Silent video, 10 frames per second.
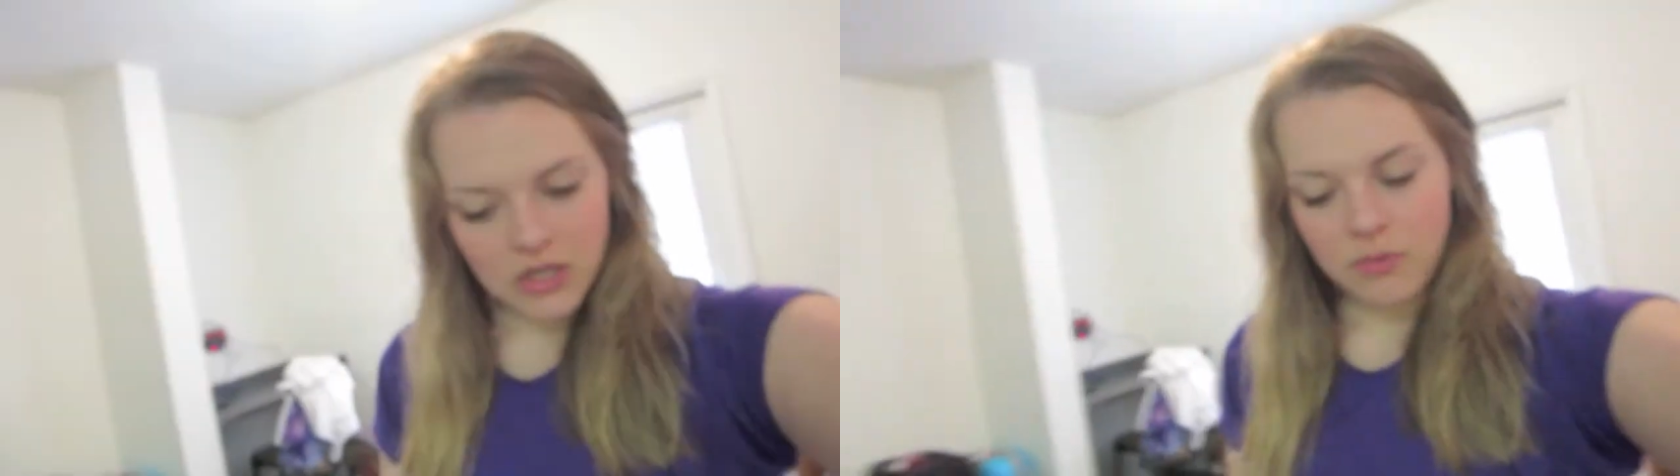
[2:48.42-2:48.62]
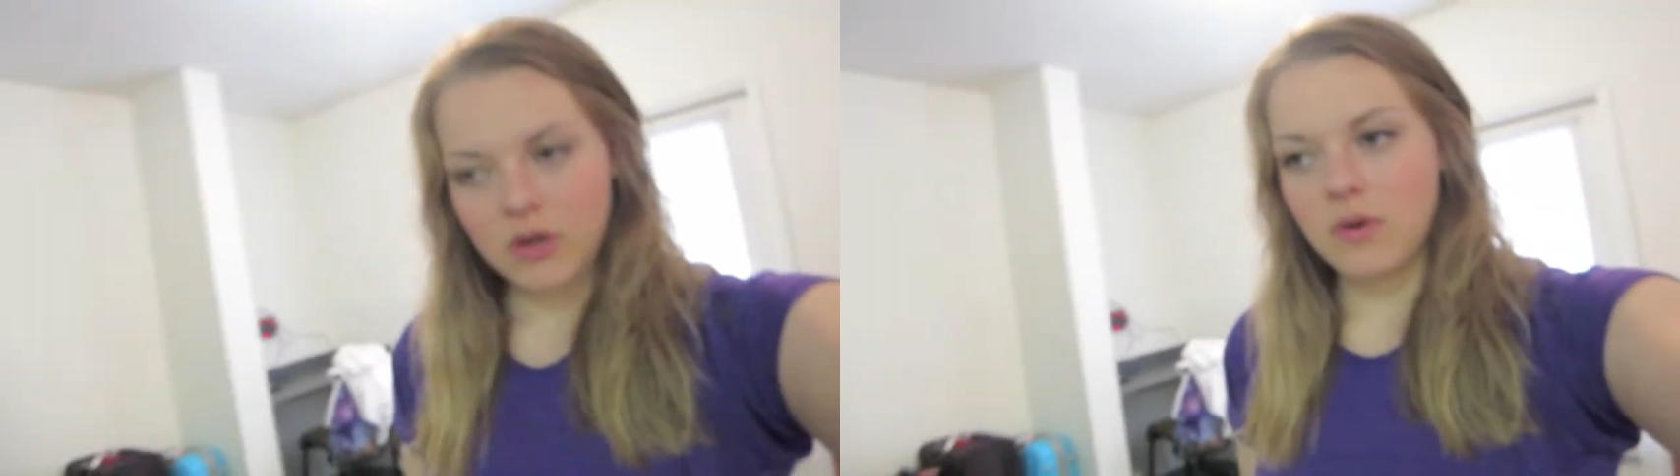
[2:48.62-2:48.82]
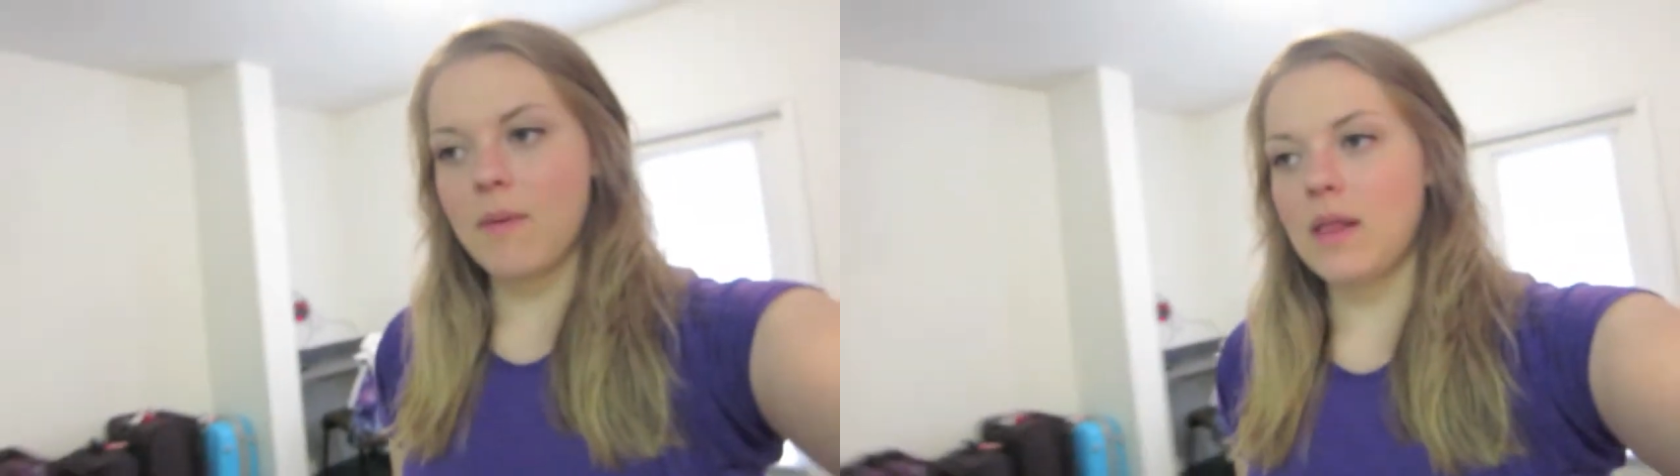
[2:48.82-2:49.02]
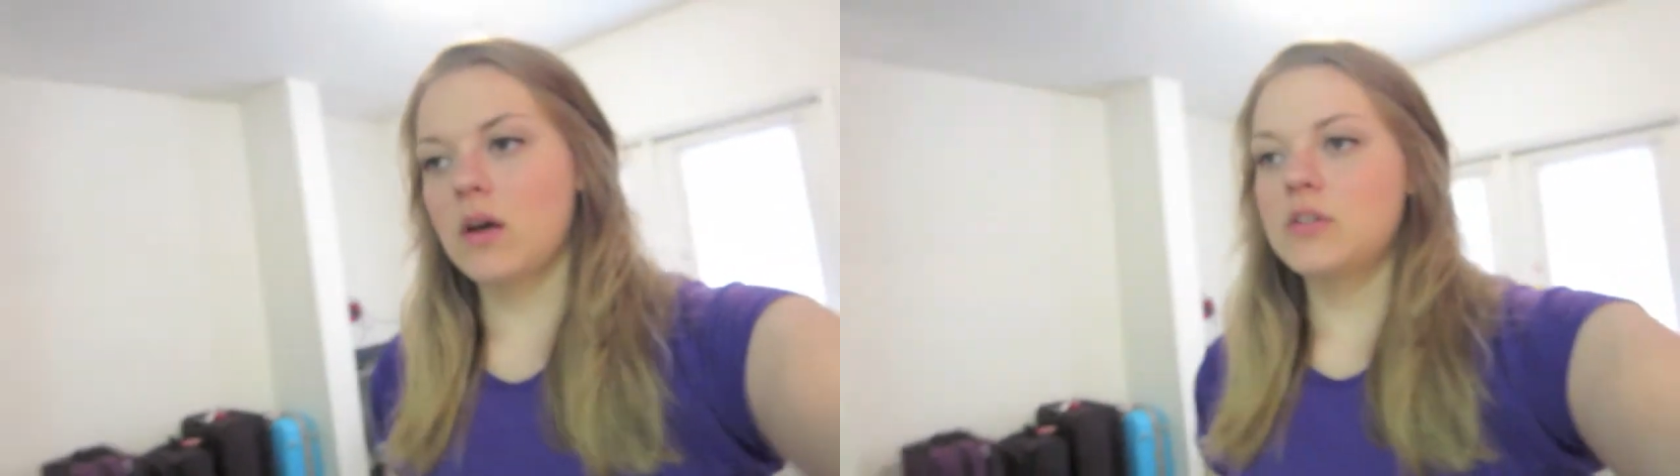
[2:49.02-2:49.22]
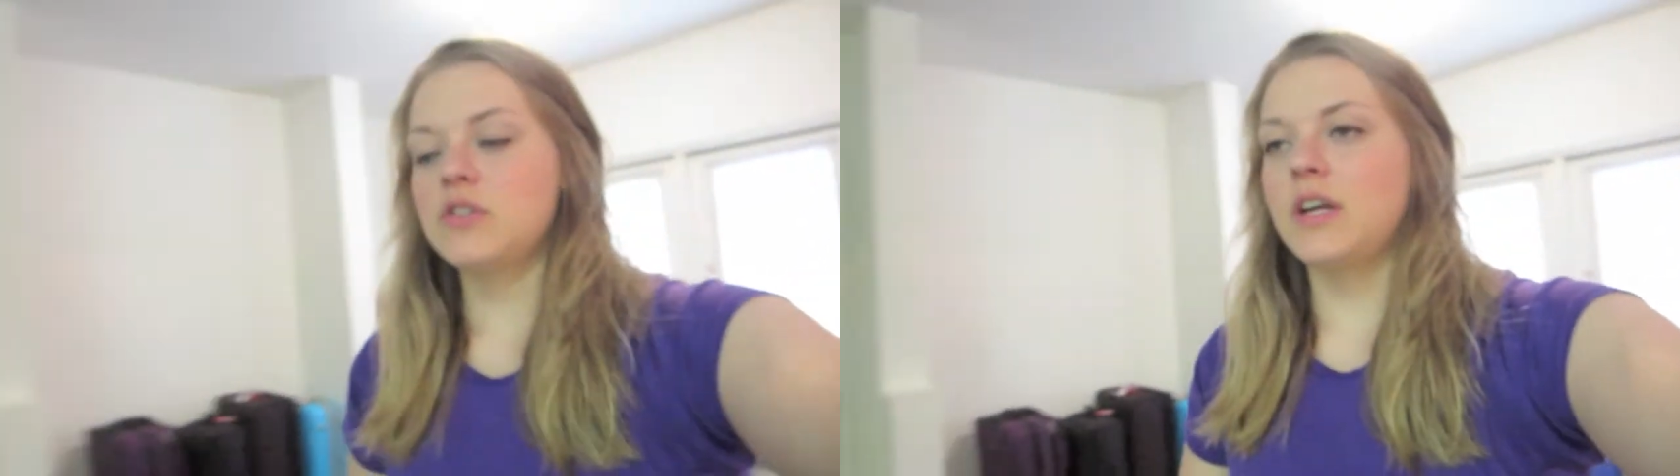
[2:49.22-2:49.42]
gonna put away my
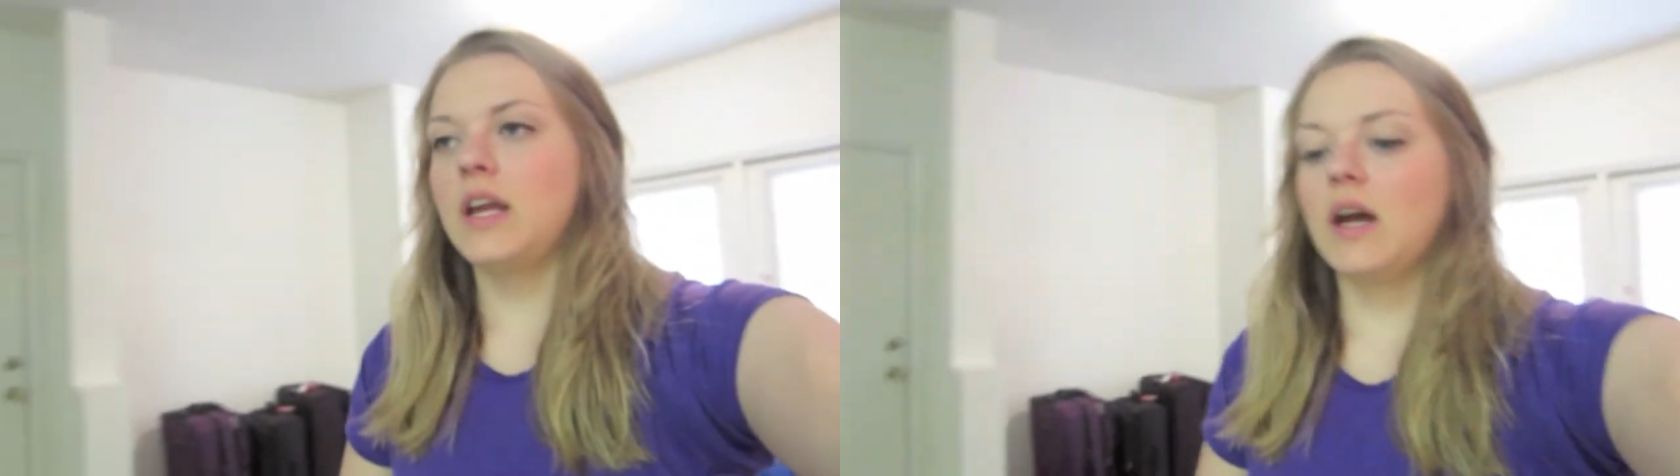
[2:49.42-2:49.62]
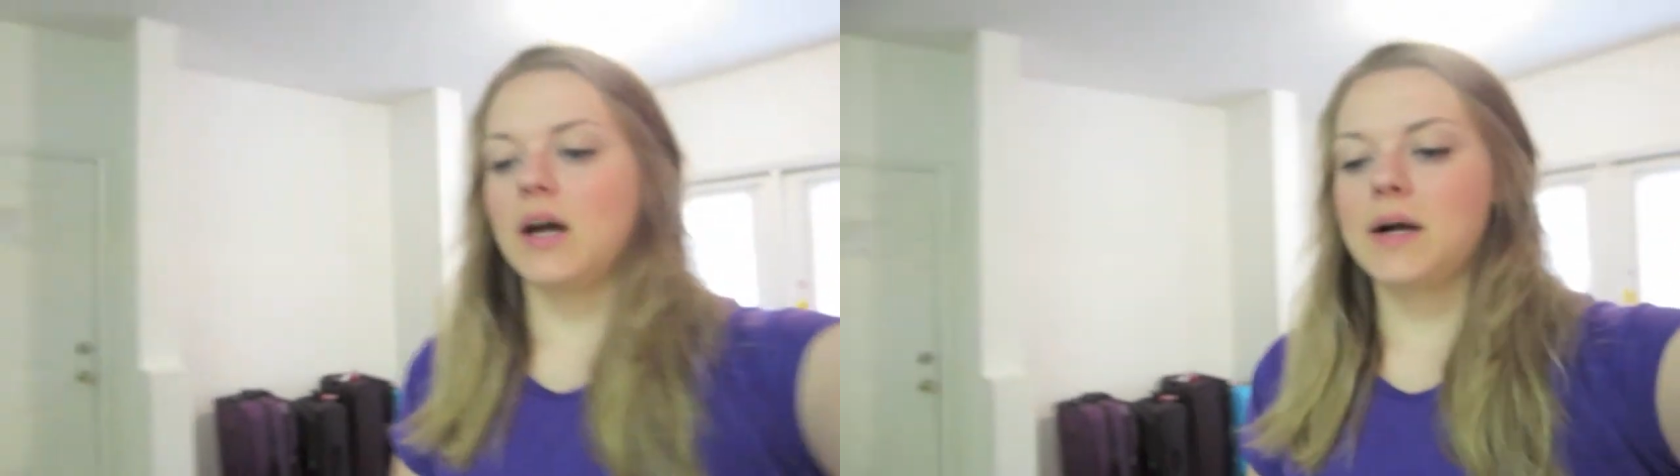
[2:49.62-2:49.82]
laundry,